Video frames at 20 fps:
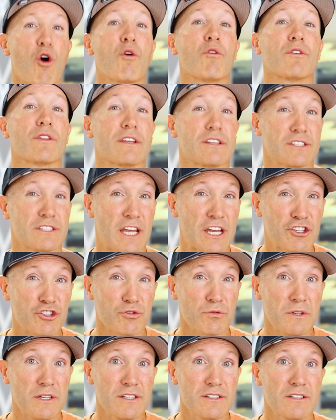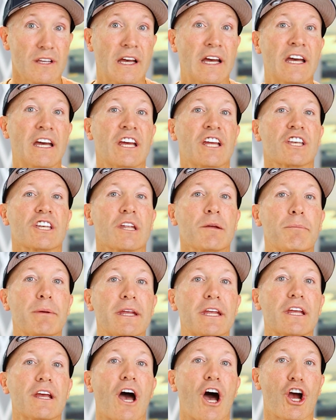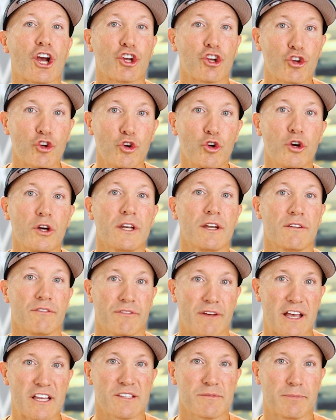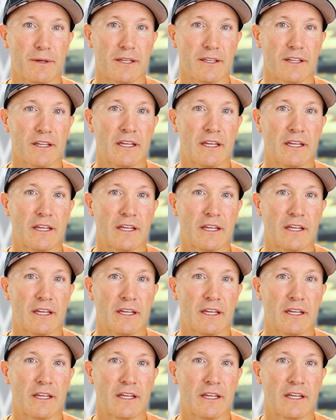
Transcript: over the centuries to be a good investment.